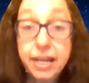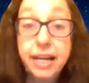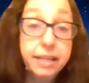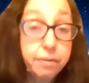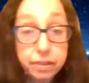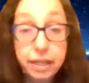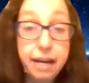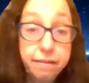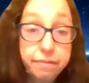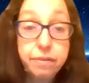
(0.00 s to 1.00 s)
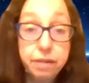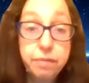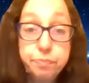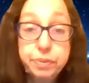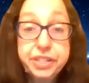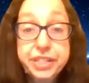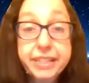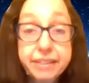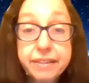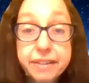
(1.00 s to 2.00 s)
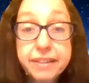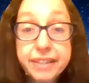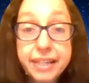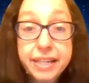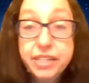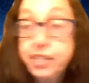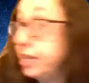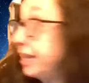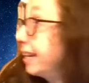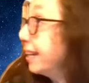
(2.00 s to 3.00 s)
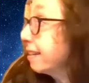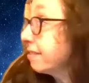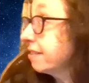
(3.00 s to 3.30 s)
and it will have a particular genetic.